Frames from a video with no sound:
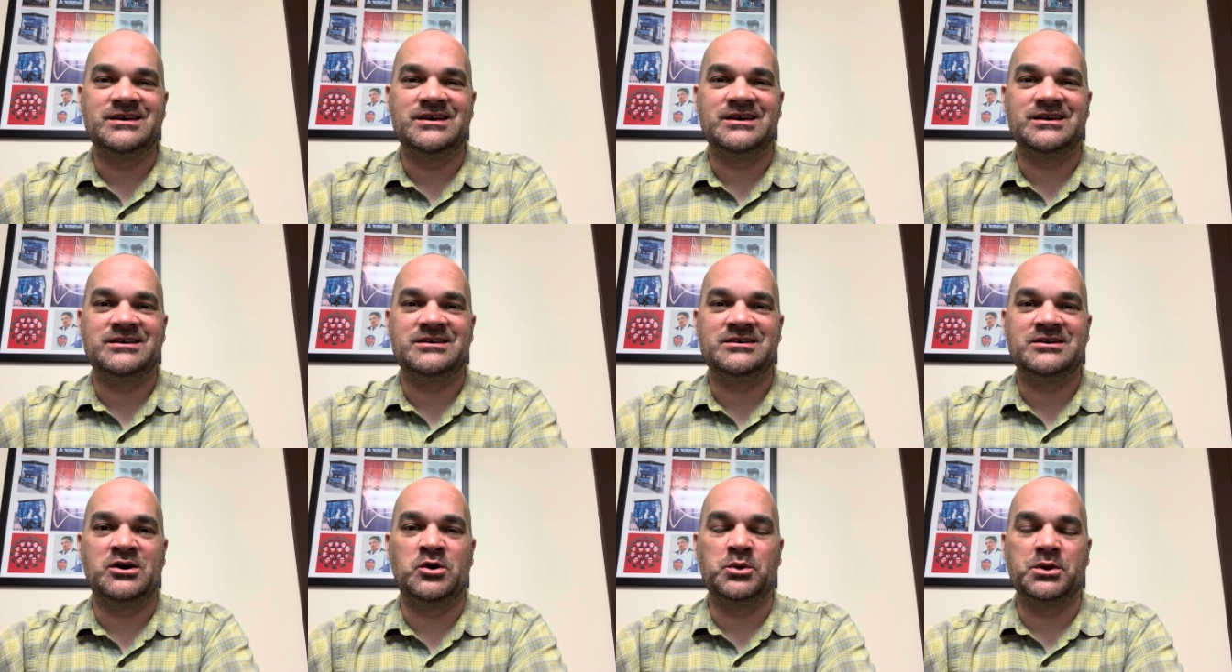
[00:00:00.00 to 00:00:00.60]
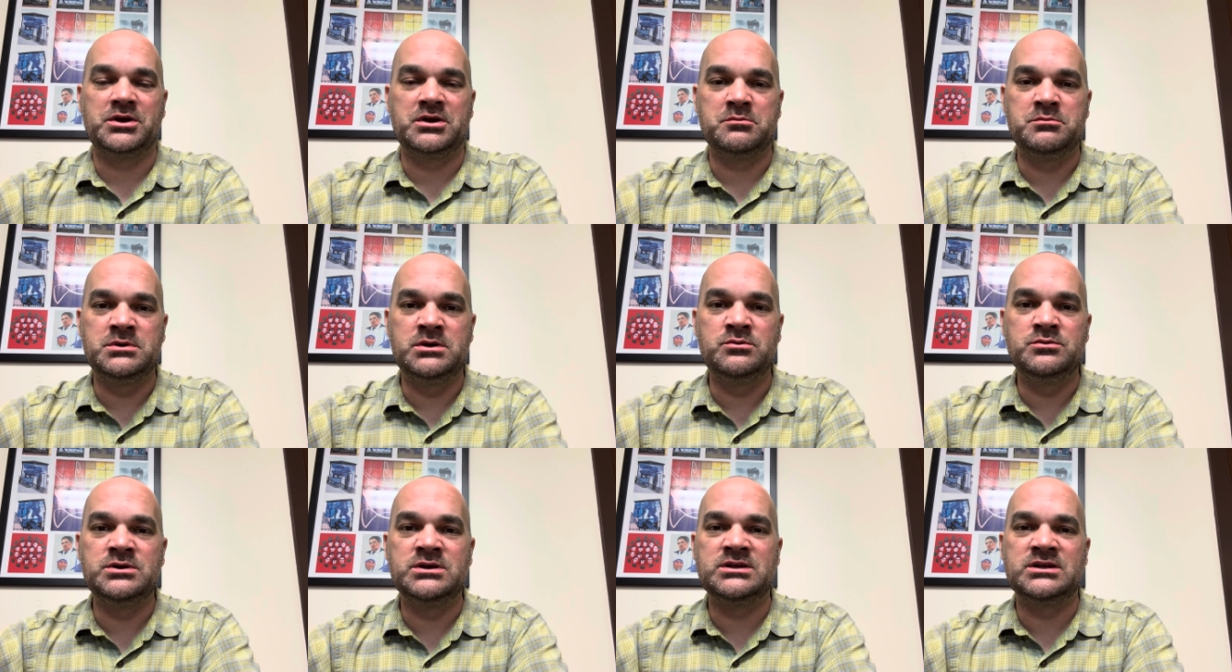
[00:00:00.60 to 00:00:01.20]
uh, Holy
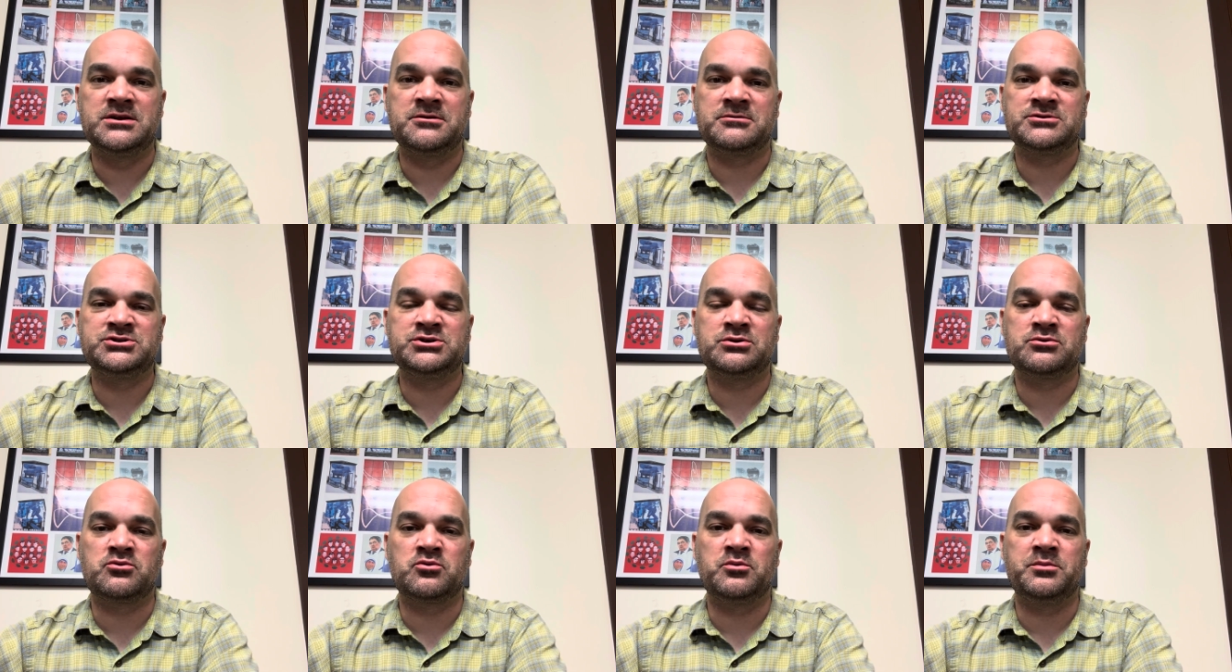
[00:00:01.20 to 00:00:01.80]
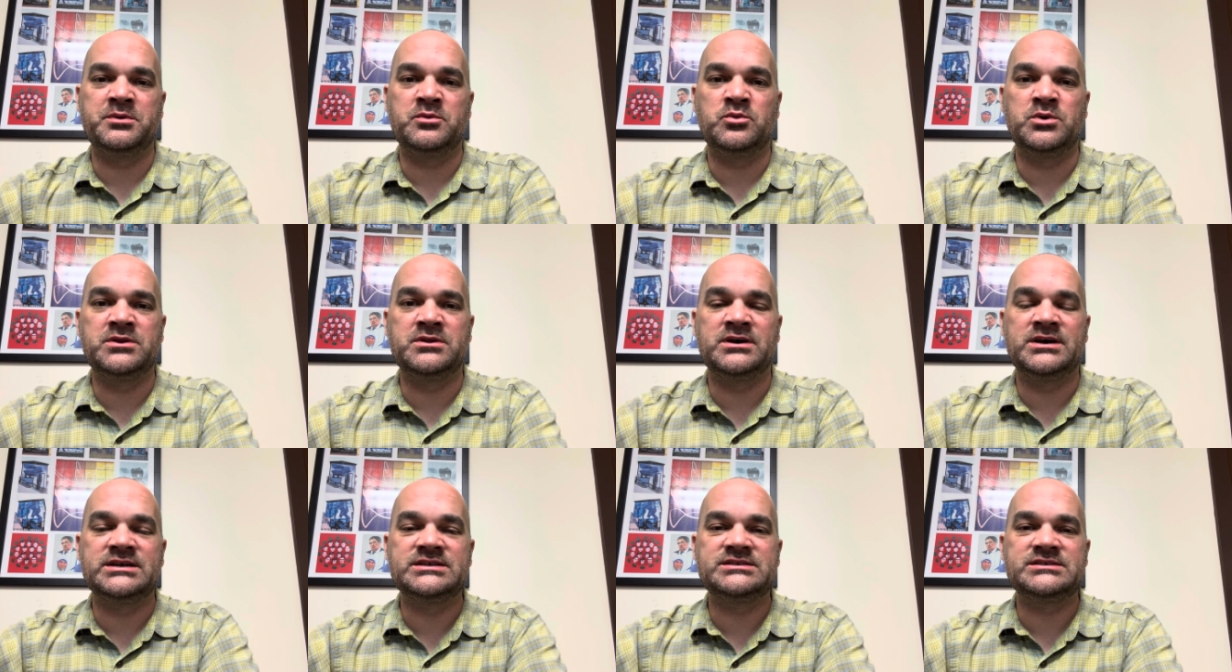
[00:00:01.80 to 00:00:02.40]
Communion and our children will be with
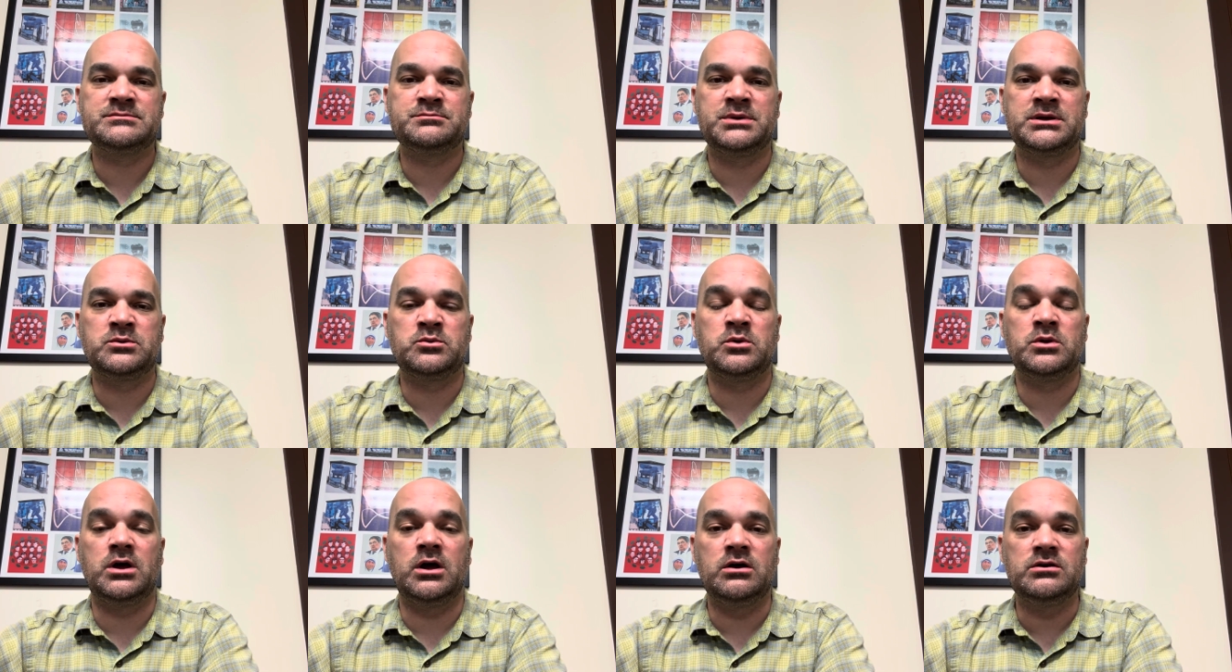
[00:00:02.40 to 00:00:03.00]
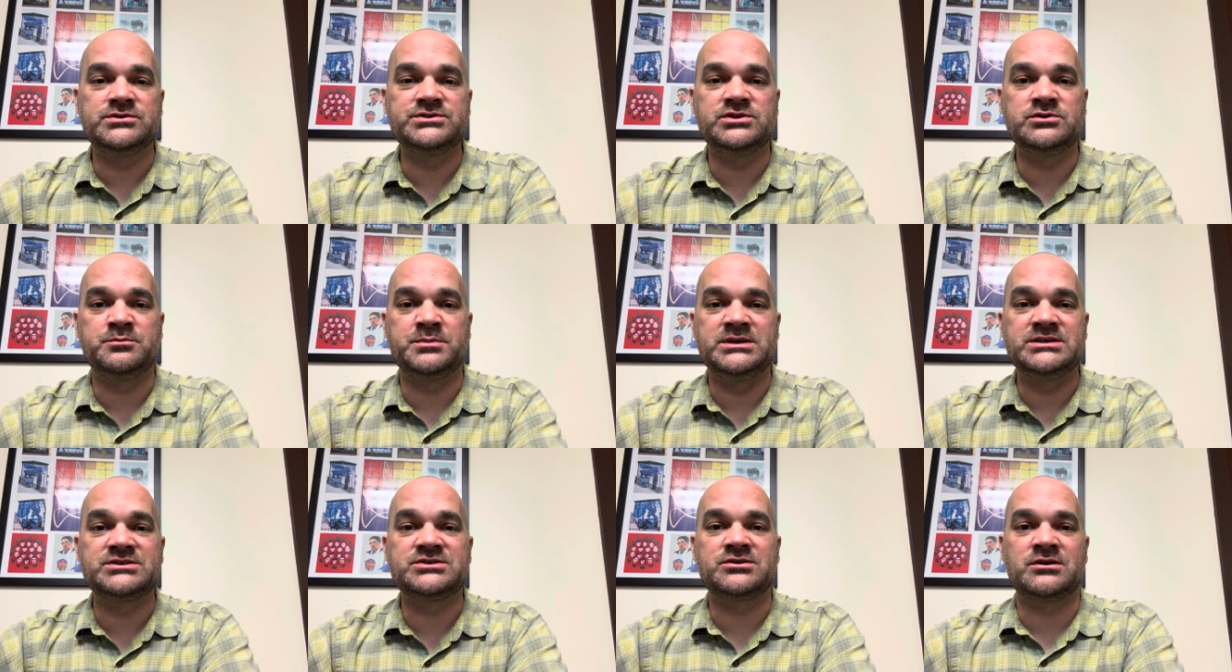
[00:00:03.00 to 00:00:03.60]
us, but it will also
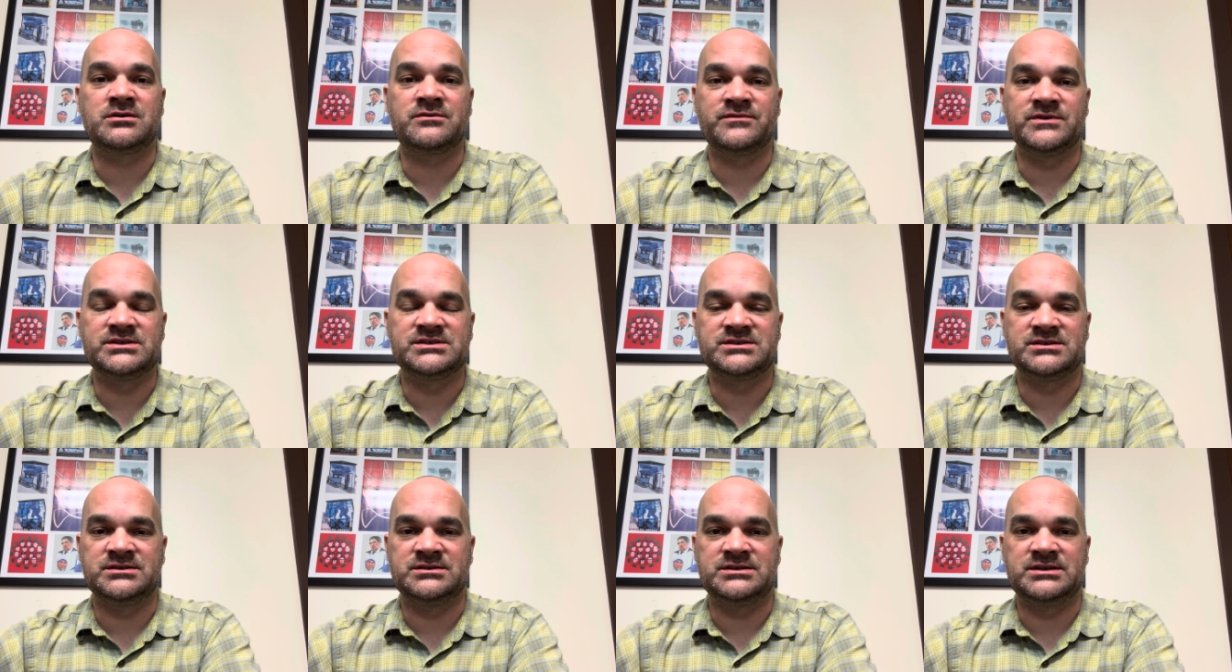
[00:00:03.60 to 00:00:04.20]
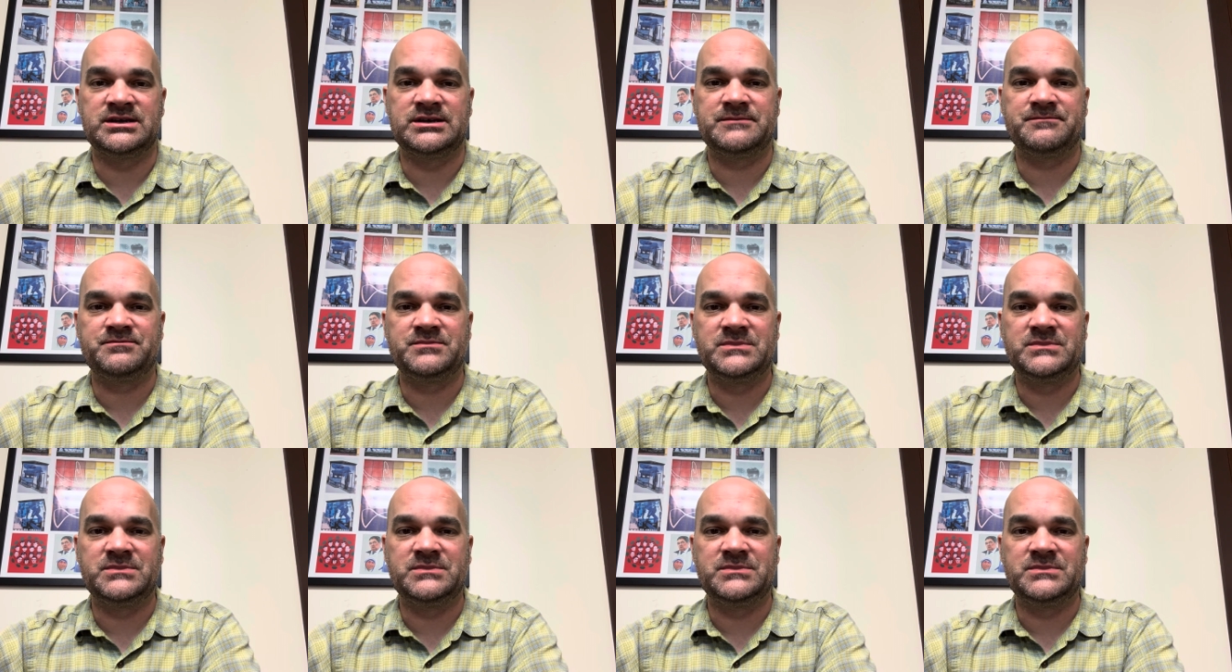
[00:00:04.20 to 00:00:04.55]
be Servant Sunday.